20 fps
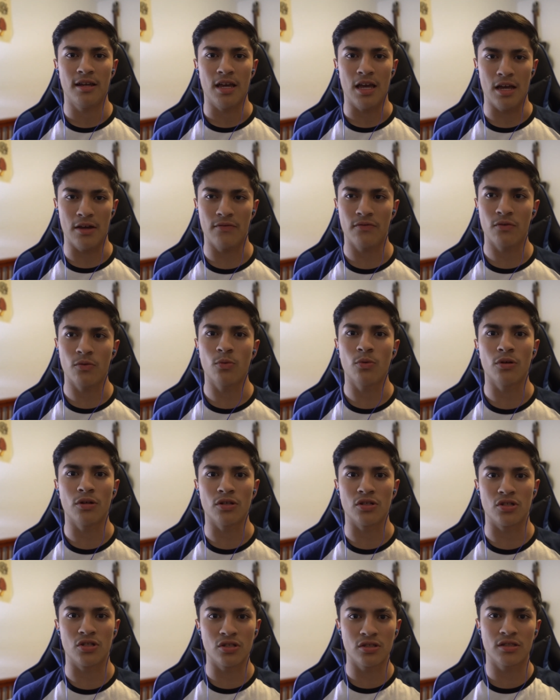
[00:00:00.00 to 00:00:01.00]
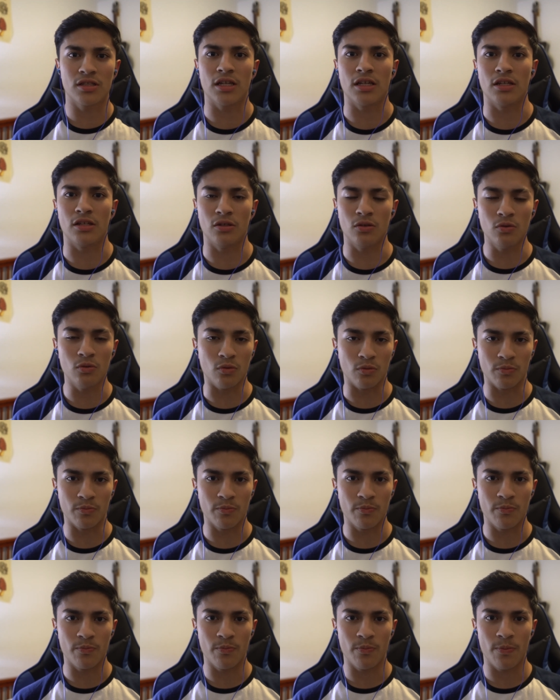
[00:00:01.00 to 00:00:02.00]
everyone, just like you,
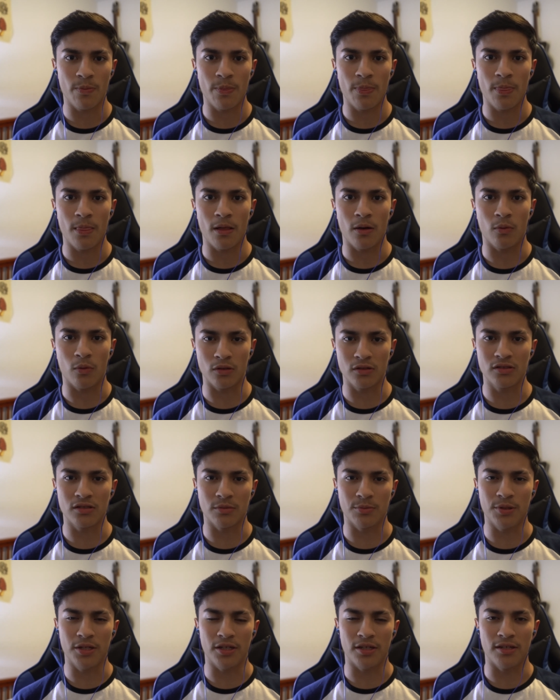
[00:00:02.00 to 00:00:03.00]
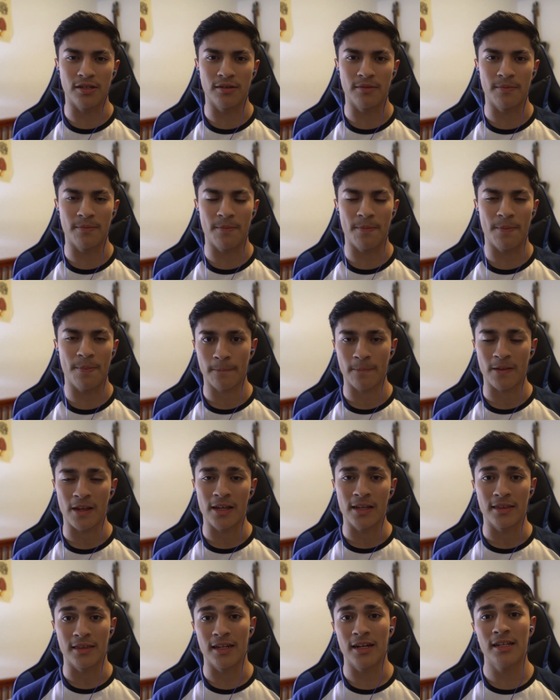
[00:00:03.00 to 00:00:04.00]
wants to be.
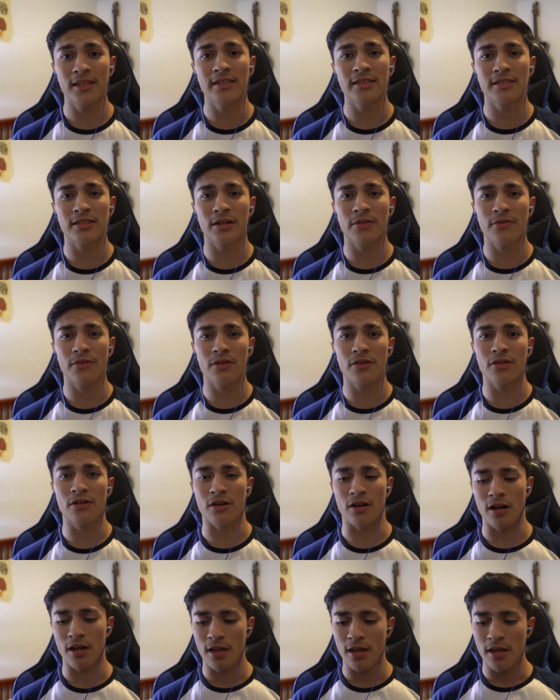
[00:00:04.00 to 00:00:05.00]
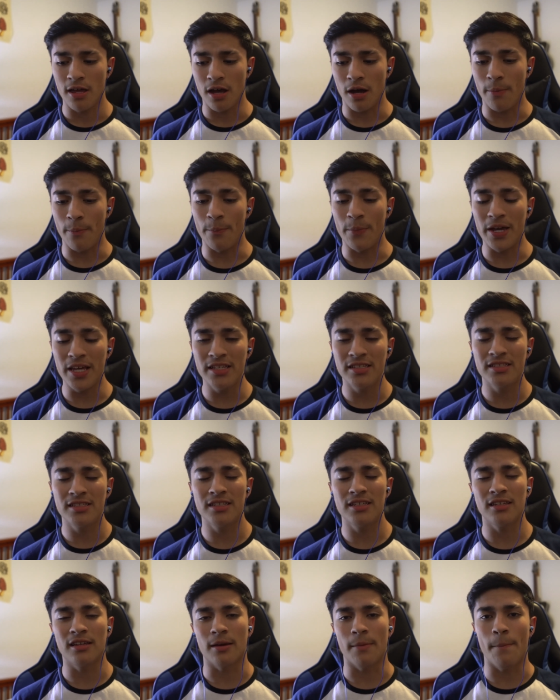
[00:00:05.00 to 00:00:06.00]
Then I discovered
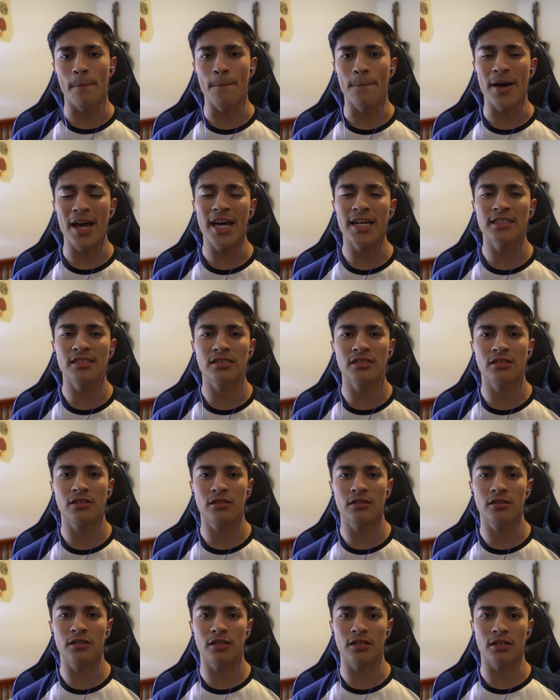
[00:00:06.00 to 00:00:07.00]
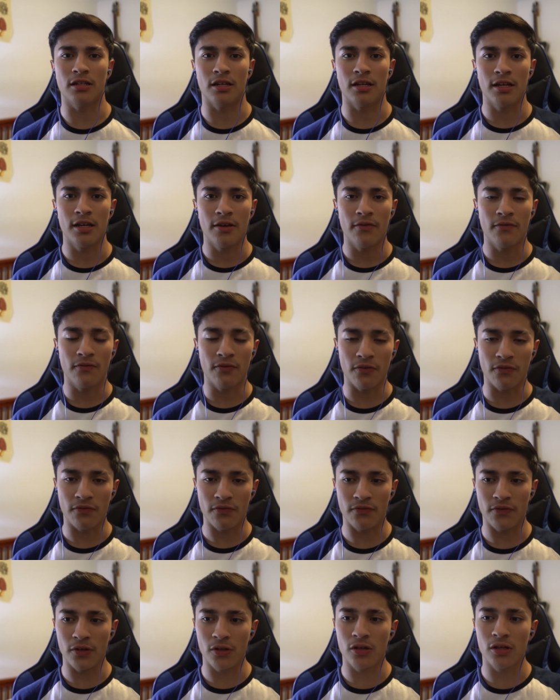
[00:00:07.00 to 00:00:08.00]
amazing, masculine,
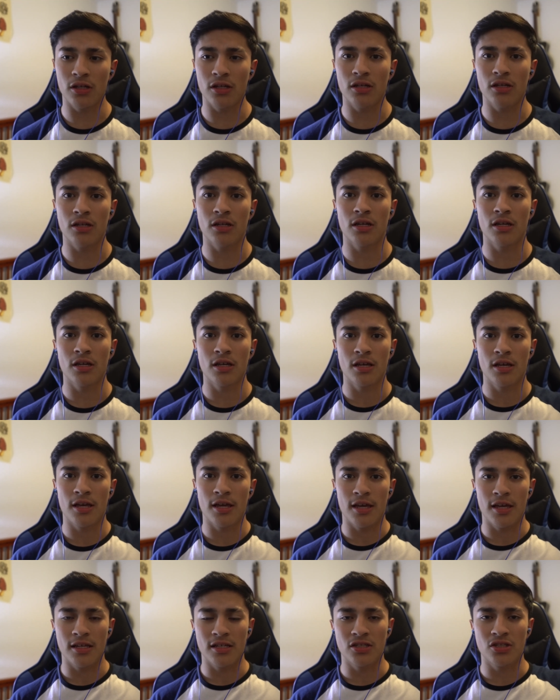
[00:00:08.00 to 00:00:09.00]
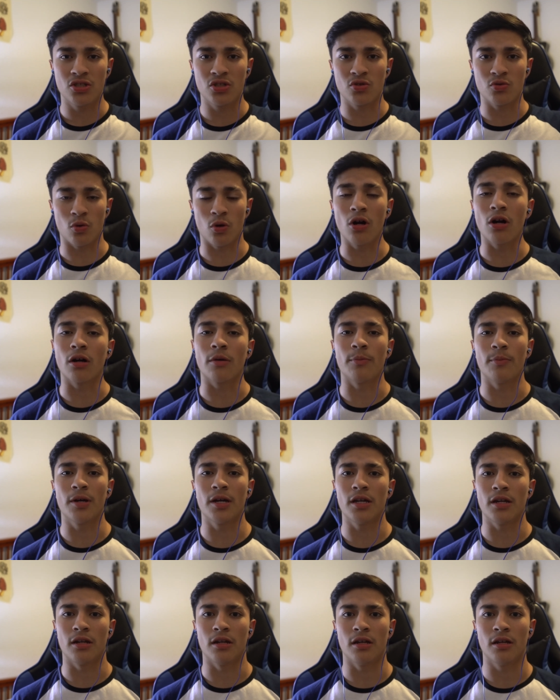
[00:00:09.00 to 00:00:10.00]
fulfilling strong
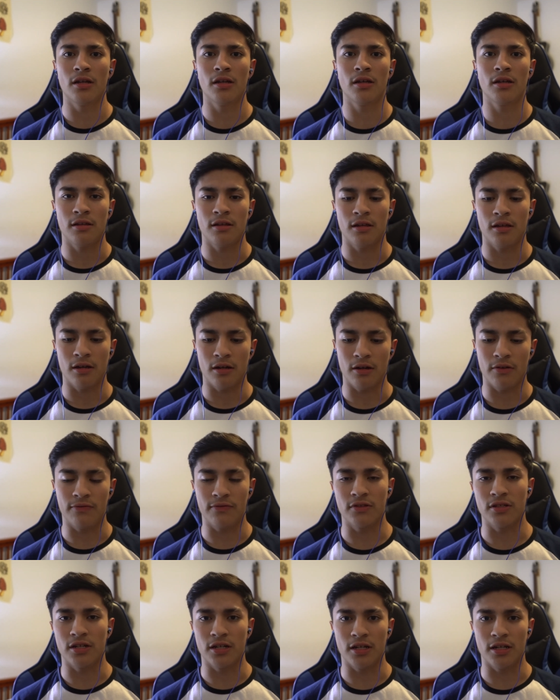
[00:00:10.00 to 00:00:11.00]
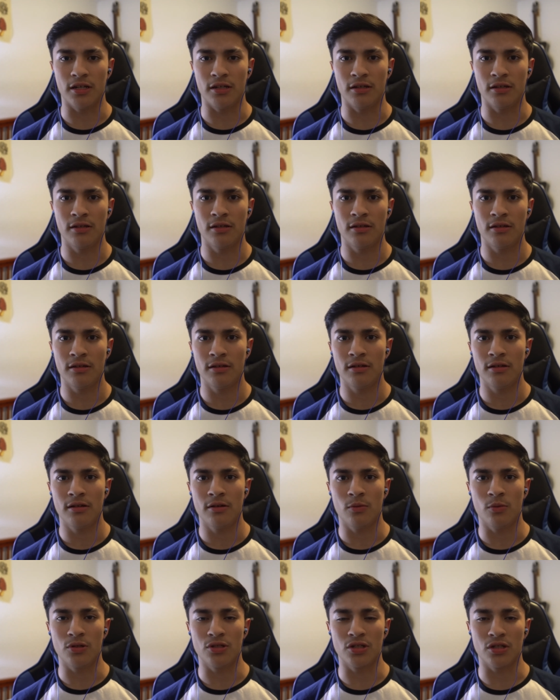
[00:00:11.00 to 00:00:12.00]
men of today,
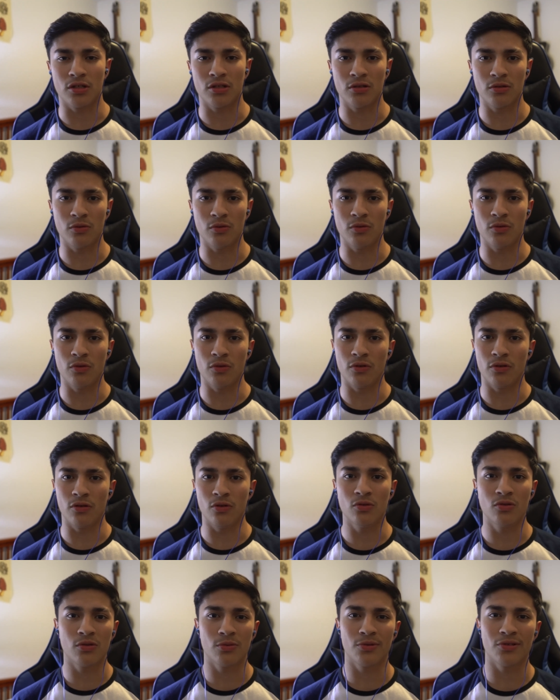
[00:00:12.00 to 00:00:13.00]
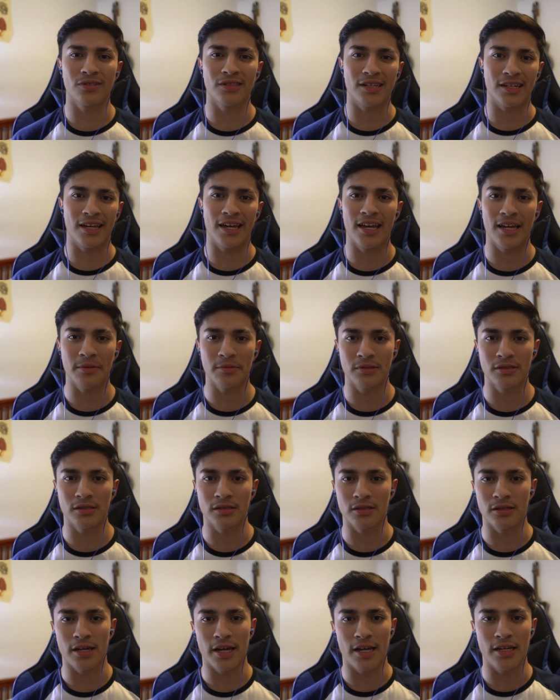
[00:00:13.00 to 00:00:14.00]
which include YouTubers like Hamza,
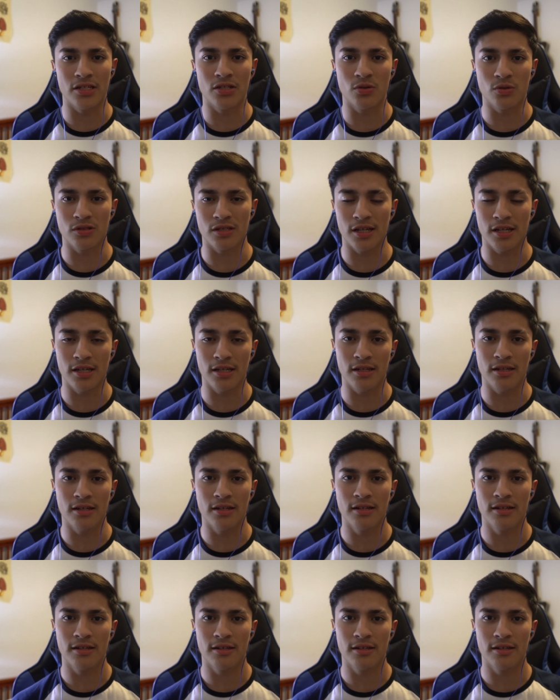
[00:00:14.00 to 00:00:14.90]
Andrew Tate,